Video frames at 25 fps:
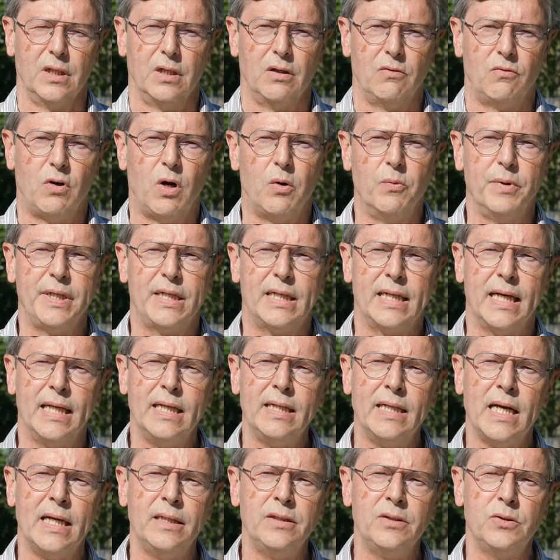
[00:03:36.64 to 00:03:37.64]
What we
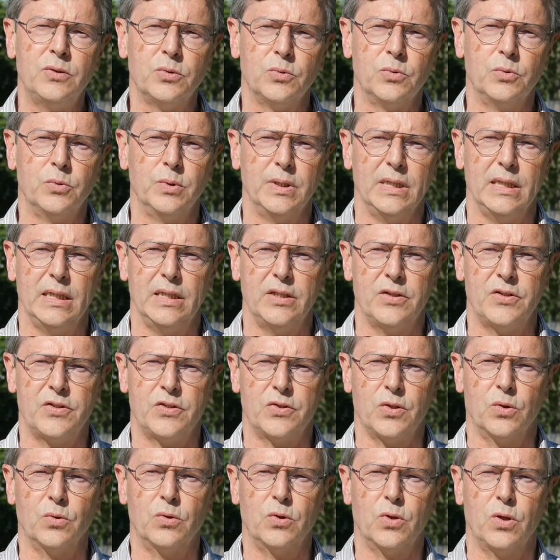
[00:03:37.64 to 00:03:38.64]
can then do is
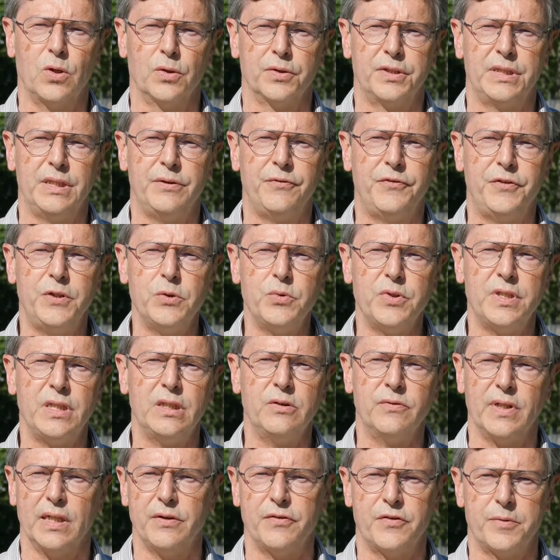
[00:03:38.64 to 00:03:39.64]
so-called
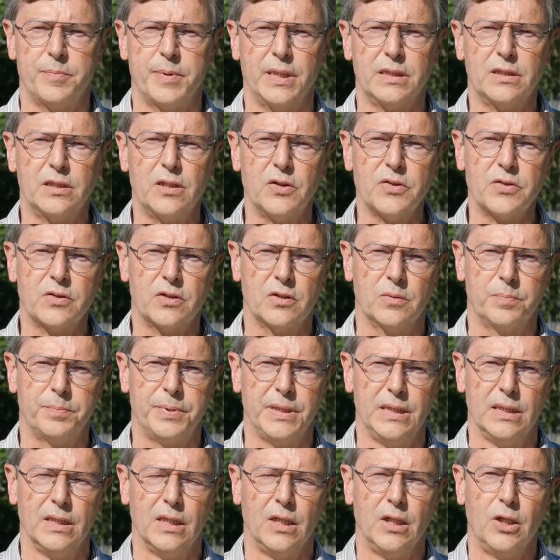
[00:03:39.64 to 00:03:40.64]
diffusing wave
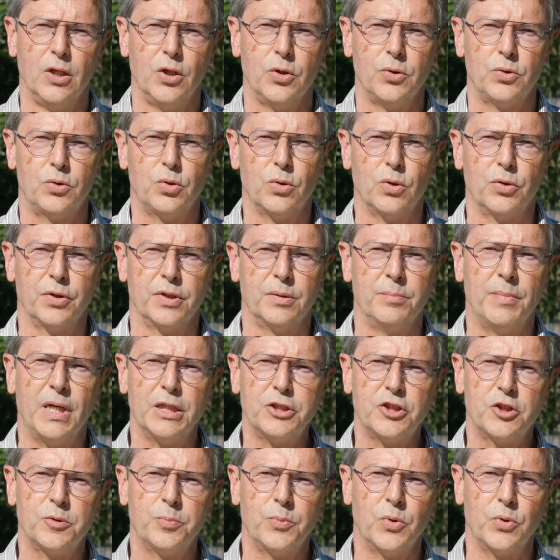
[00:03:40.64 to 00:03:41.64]
spectroscopy to learn
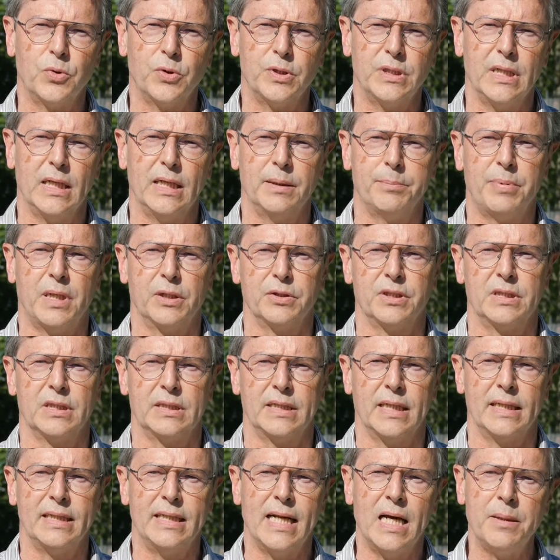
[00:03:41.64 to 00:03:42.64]
much more about the
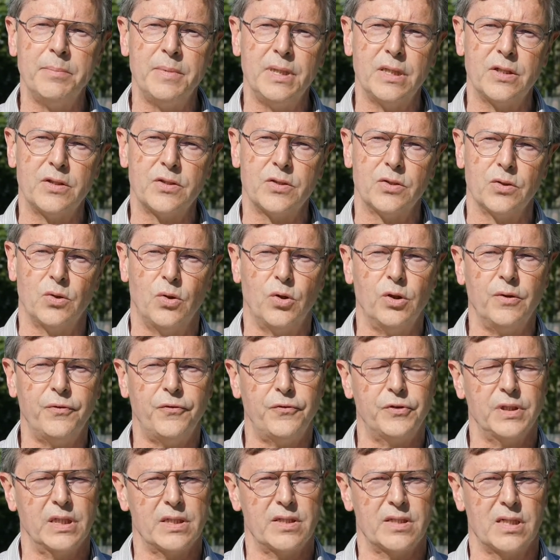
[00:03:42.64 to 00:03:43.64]
dynamics or,
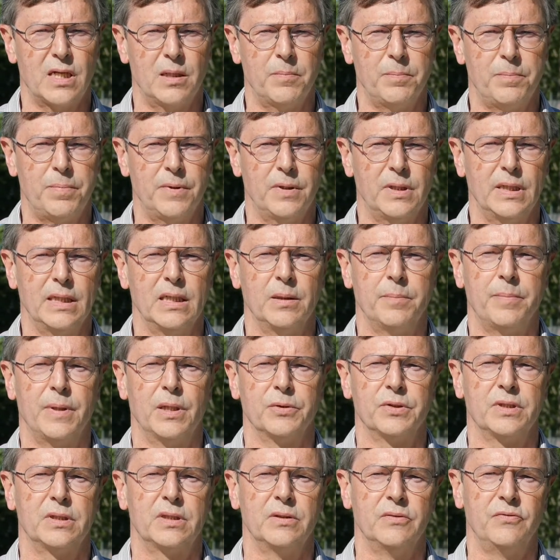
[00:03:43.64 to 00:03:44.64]
for example,
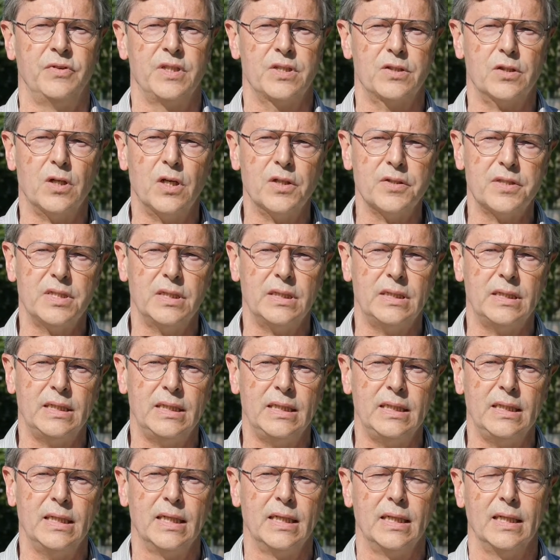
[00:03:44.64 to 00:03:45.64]
about the
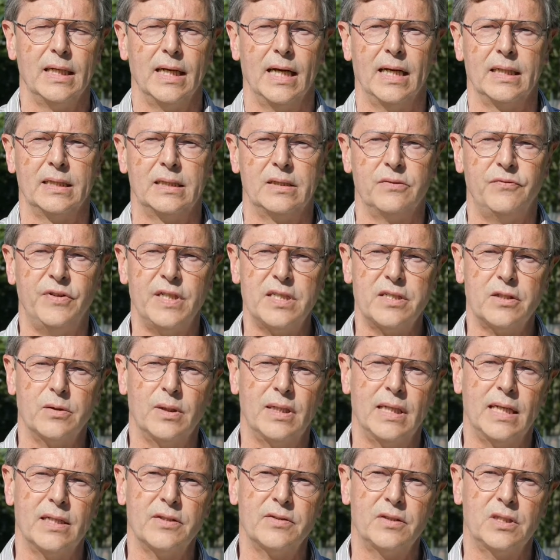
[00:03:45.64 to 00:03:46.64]
viscosity and the
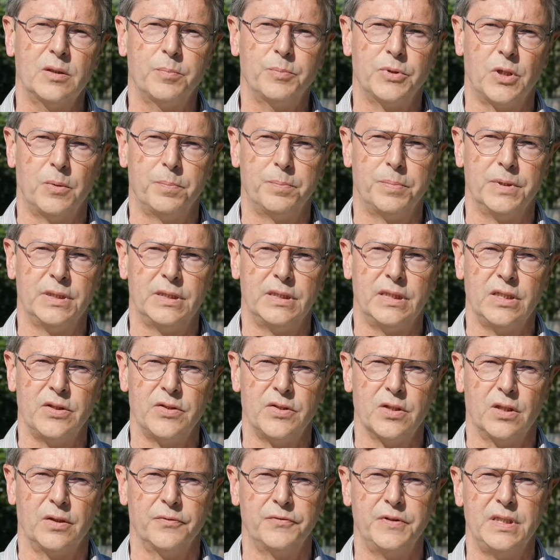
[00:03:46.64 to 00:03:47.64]
viscoelastic
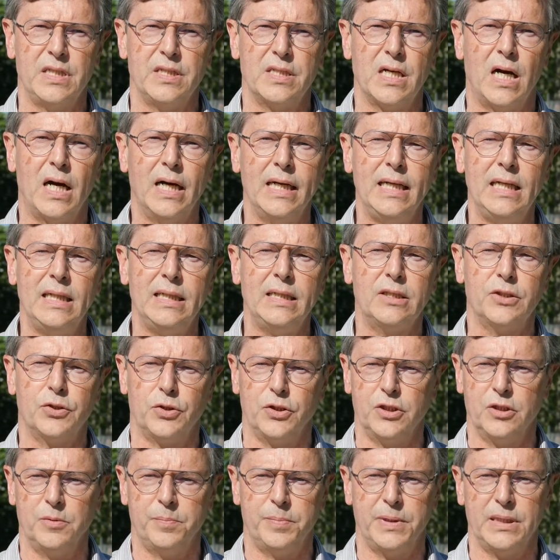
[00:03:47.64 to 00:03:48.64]
properties of these highly
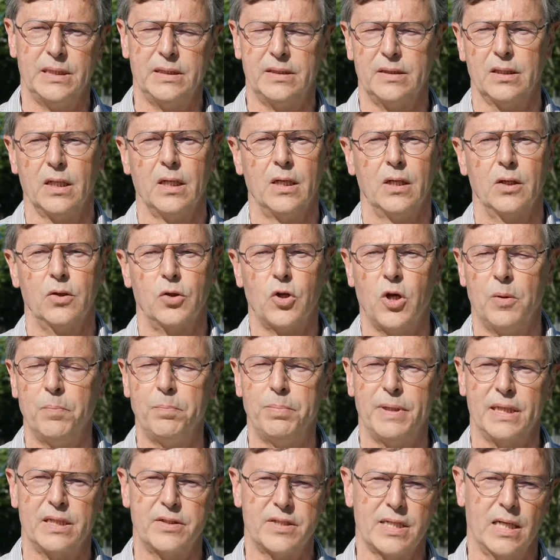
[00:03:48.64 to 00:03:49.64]
turbid
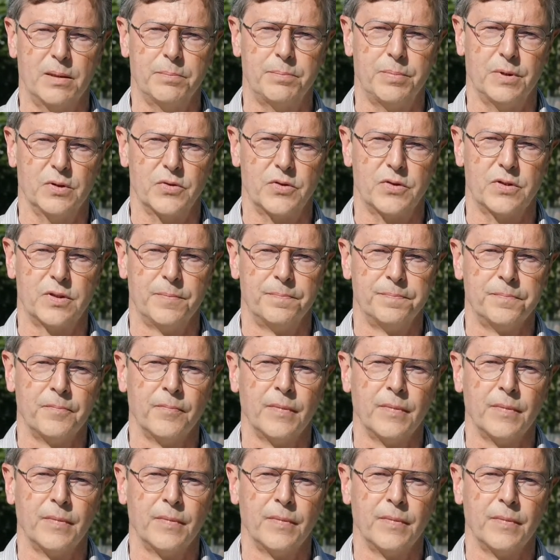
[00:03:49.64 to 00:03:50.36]
complex samples.